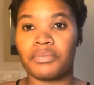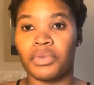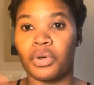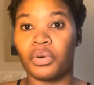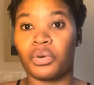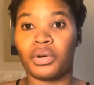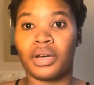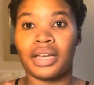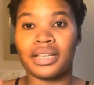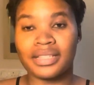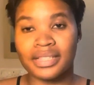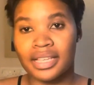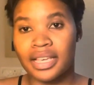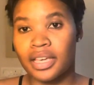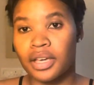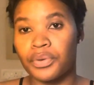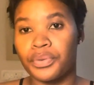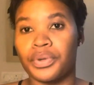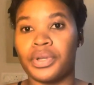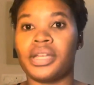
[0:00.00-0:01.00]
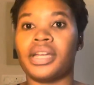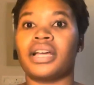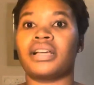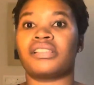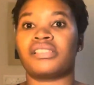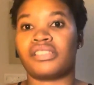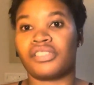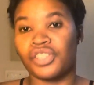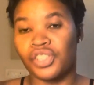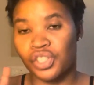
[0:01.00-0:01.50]
the entire week. I
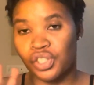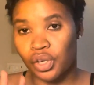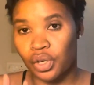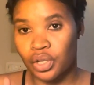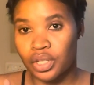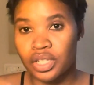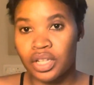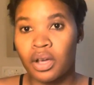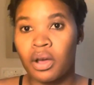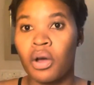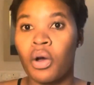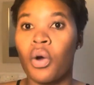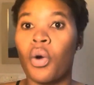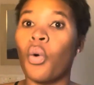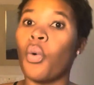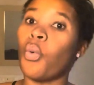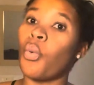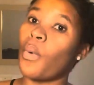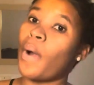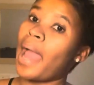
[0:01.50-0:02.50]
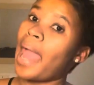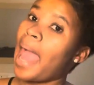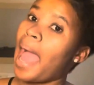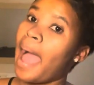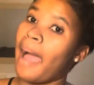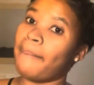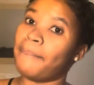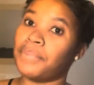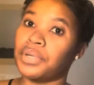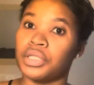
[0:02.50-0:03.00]
just shot where
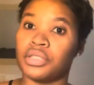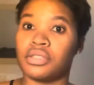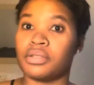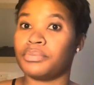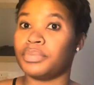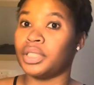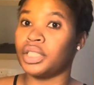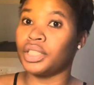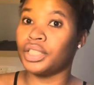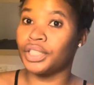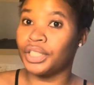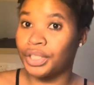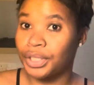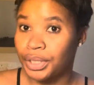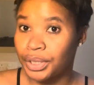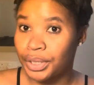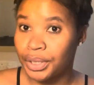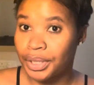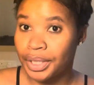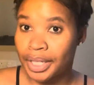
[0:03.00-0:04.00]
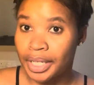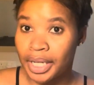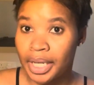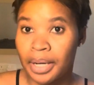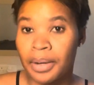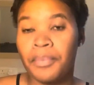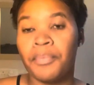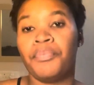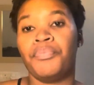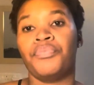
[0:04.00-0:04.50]
I possibly could.
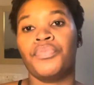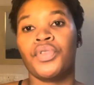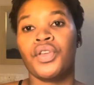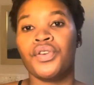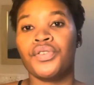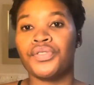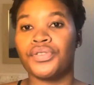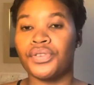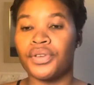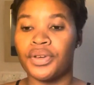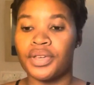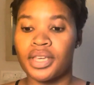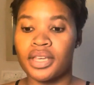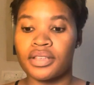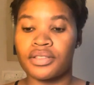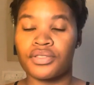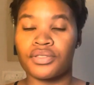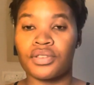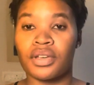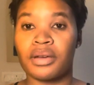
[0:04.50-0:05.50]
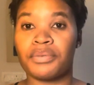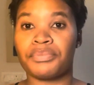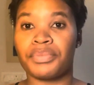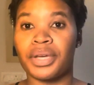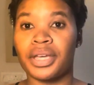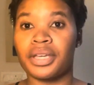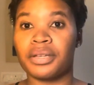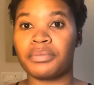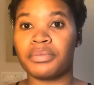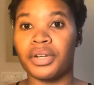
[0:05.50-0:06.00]
So yes, I'm
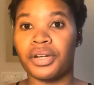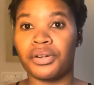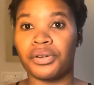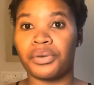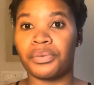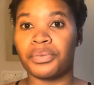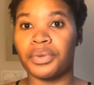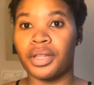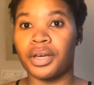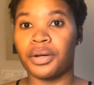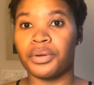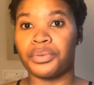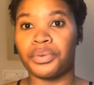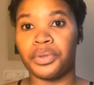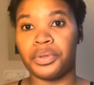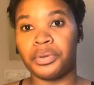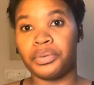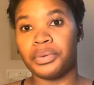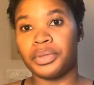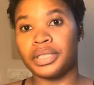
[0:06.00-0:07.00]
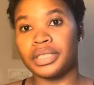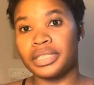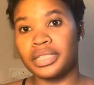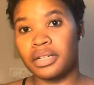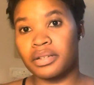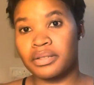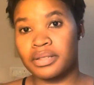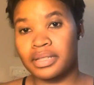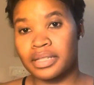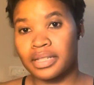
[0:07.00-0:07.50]
back in my room now. We were
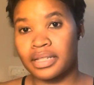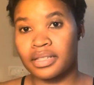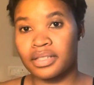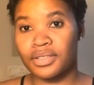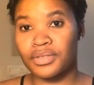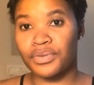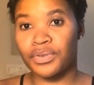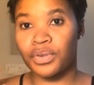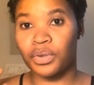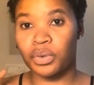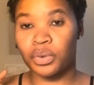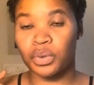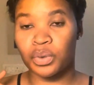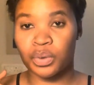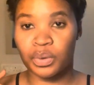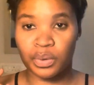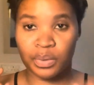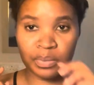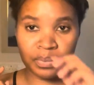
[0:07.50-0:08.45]
downstairs for,